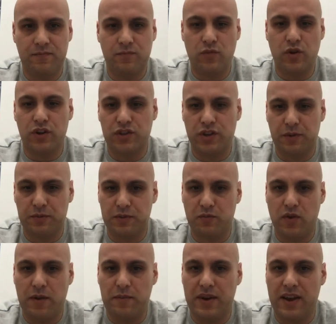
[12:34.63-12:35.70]
workshops and
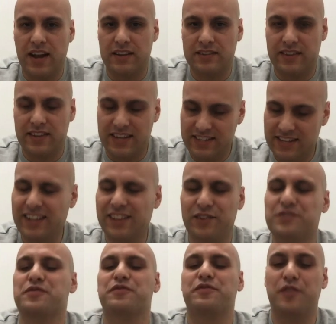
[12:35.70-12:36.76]
webinars, and they say
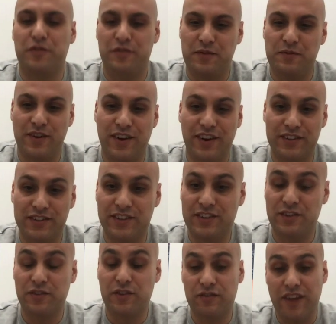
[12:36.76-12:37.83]
loads of fluffy words, and you go,